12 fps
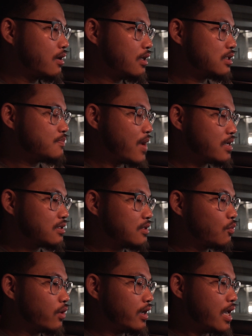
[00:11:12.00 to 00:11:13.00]
is
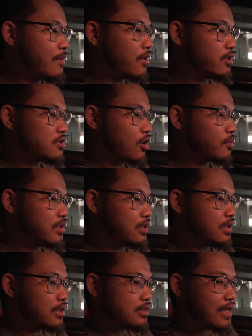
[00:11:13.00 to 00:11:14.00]
basically what
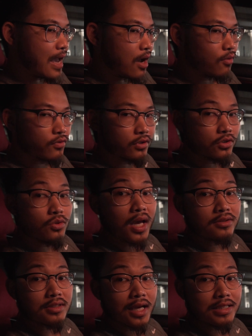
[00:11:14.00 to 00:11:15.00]
MSRP is now for the
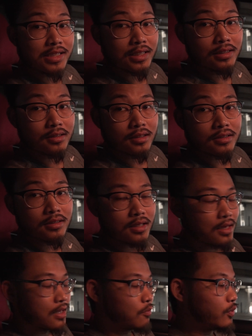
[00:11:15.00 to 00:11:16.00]
2019.
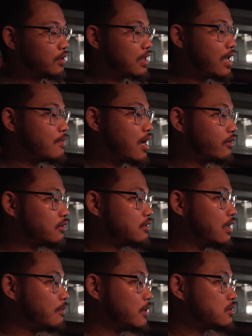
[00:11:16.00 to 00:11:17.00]
Because when it came out, the
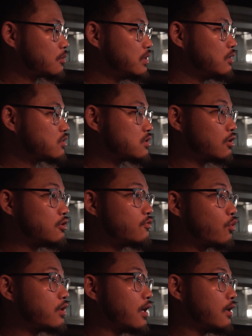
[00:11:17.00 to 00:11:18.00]
MSRP was
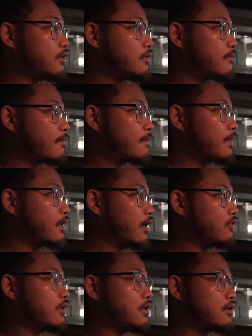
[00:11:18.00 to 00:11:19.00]
$34,900,
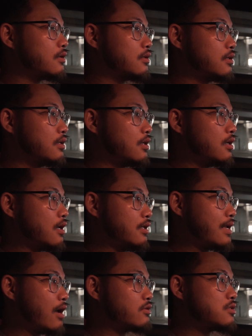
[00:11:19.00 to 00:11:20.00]
I think,
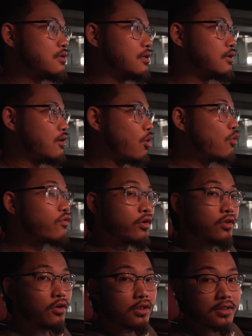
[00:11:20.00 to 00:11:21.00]
and now it's over
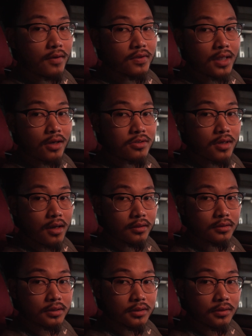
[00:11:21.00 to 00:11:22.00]

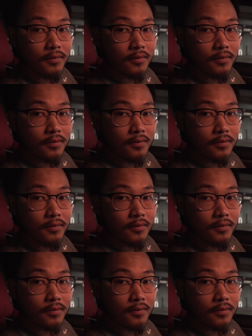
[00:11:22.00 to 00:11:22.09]
$37,000.